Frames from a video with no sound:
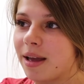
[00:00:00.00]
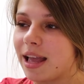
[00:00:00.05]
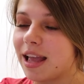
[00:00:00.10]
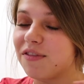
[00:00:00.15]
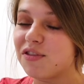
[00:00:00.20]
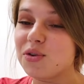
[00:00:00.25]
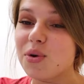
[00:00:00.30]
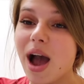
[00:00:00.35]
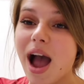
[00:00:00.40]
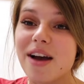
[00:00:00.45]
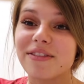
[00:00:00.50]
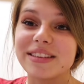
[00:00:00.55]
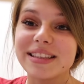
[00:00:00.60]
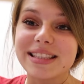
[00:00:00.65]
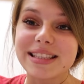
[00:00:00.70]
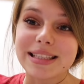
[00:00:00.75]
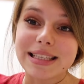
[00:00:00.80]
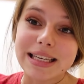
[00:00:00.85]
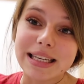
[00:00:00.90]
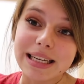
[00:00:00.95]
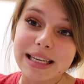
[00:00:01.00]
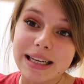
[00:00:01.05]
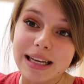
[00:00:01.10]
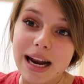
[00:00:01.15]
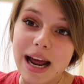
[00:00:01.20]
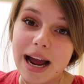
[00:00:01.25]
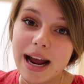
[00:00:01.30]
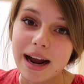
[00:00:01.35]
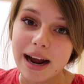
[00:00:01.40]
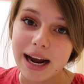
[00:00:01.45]
if you haven't seen it,
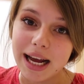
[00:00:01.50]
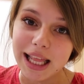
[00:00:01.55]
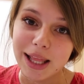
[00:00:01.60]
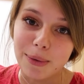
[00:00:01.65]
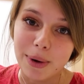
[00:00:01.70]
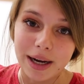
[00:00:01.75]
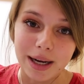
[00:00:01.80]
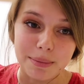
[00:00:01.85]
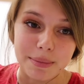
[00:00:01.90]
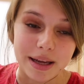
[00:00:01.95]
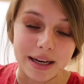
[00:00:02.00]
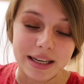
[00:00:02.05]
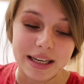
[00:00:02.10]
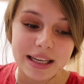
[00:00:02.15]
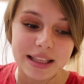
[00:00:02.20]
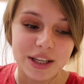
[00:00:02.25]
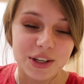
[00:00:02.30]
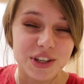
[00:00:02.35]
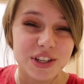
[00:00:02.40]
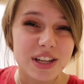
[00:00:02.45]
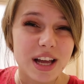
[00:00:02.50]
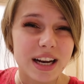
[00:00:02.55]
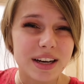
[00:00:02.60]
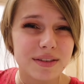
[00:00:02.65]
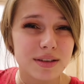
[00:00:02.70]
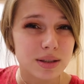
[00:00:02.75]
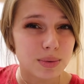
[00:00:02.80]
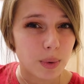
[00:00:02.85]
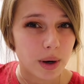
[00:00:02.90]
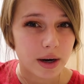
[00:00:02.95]
I highly recommend it. There's a lot
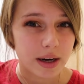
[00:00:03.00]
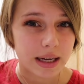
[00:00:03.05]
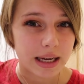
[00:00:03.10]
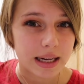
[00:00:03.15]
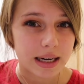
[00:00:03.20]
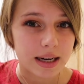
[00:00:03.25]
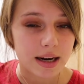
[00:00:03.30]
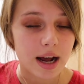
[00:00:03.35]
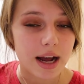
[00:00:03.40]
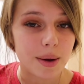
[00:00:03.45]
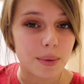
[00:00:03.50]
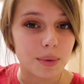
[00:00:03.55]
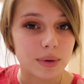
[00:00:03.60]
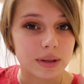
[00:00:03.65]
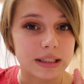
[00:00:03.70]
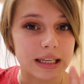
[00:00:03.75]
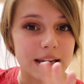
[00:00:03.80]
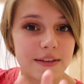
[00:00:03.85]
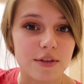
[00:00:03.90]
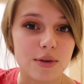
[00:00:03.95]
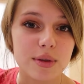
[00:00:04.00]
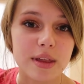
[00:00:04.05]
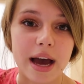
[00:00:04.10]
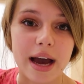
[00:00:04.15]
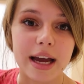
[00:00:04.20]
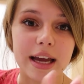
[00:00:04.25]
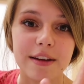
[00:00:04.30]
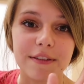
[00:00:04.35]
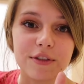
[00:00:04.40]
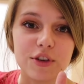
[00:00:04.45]
of swearing in it. I will give you
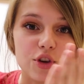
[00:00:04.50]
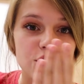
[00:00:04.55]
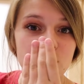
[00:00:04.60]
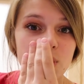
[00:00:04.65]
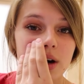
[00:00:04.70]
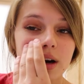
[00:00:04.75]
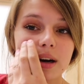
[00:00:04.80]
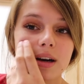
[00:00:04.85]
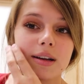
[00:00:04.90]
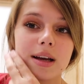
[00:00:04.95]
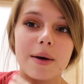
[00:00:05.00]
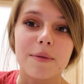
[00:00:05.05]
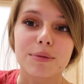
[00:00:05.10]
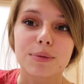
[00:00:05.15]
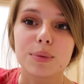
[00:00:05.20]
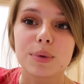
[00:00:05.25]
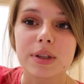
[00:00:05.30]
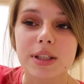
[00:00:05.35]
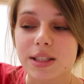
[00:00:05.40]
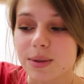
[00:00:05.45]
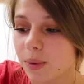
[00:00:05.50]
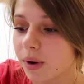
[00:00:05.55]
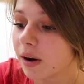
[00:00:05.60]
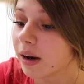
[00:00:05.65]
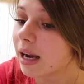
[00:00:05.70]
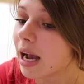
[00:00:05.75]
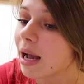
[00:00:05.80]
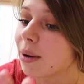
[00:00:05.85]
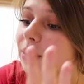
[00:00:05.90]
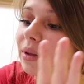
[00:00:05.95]
that. If you are uncomfortable with
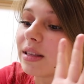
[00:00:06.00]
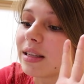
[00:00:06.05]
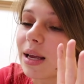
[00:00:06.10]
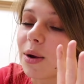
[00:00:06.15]
swearing, I would